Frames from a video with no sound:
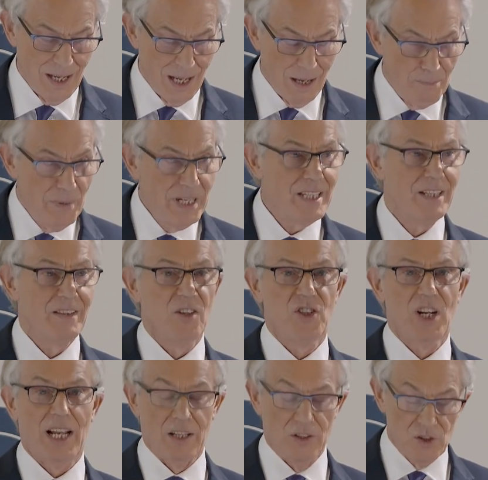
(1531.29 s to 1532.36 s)
And meeting the
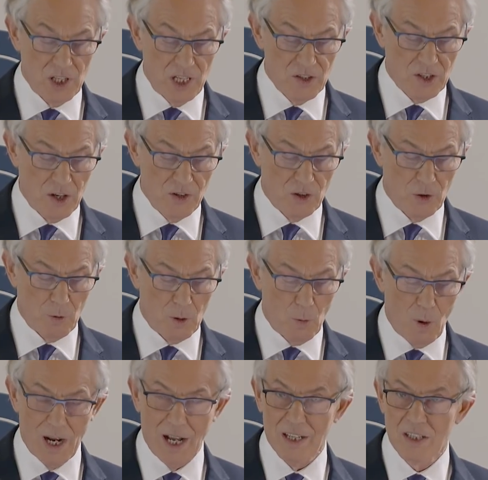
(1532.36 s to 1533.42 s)
challenge is going to
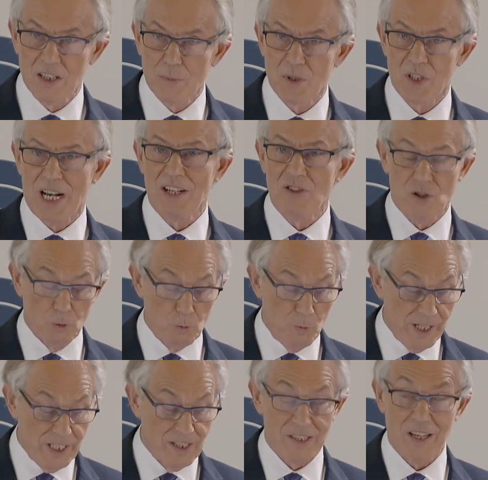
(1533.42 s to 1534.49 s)
require a substantial
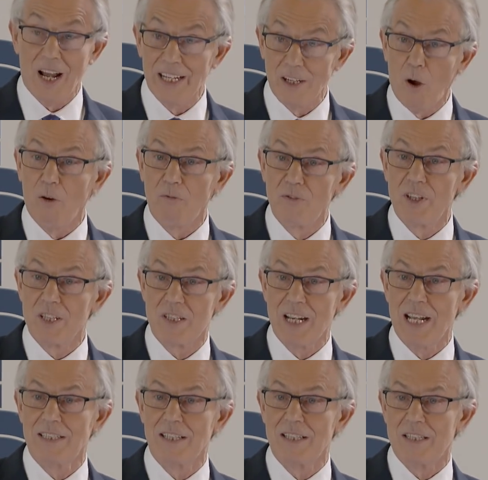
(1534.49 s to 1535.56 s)
redesign of the
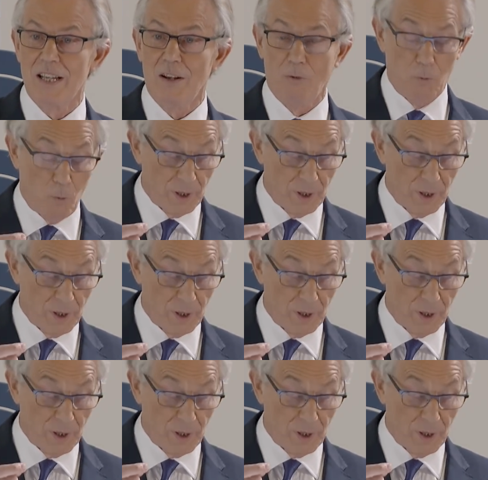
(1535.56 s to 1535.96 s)
state itself,